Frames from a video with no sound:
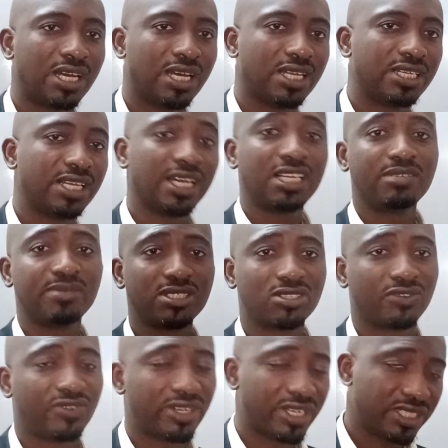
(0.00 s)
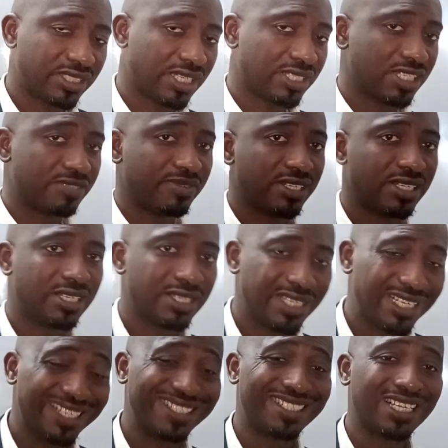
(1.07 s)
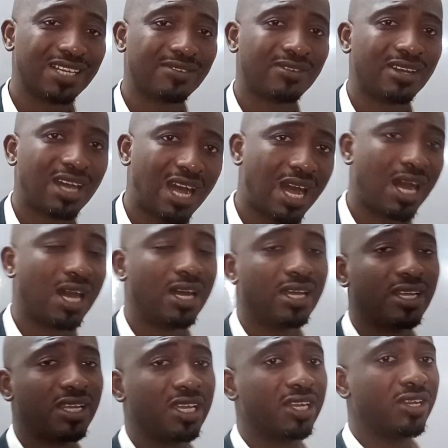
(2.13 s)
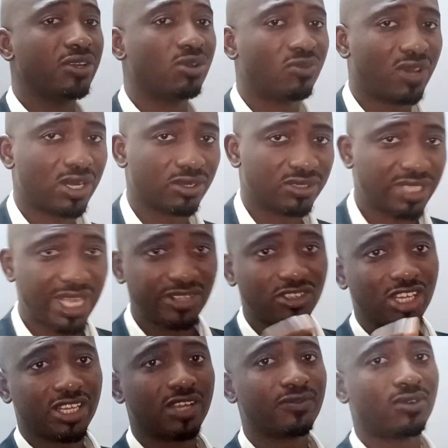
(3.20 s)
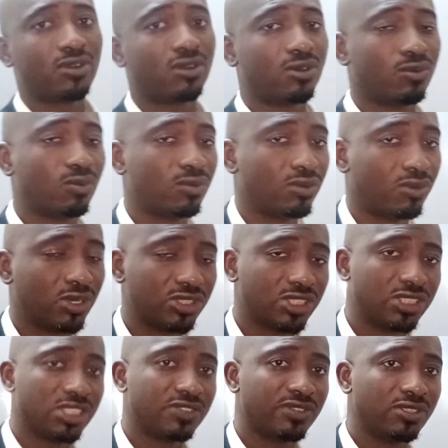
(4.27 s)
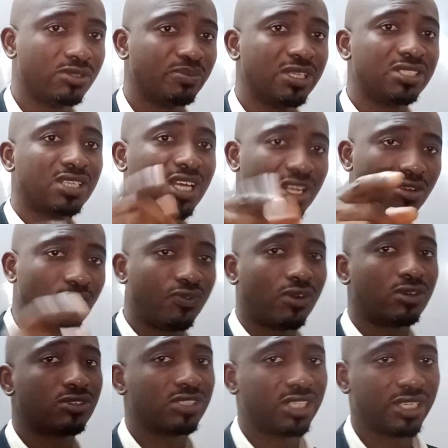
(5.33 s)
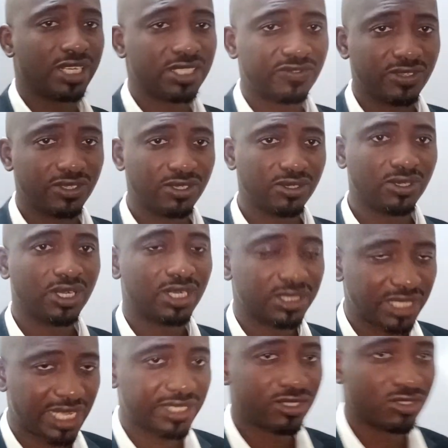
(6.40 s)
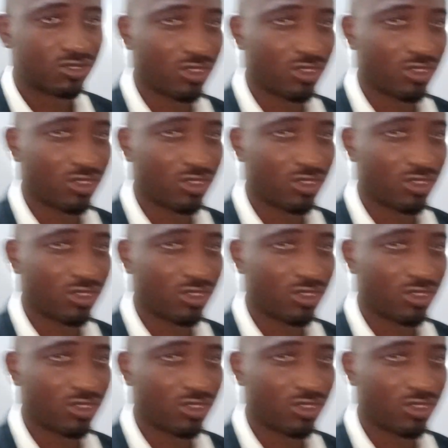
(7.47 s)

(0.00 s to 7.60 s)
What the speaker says: the elements of financial statement itself are in the overall. Thank you again for watching this video. Please look forward to the next video. Thank you so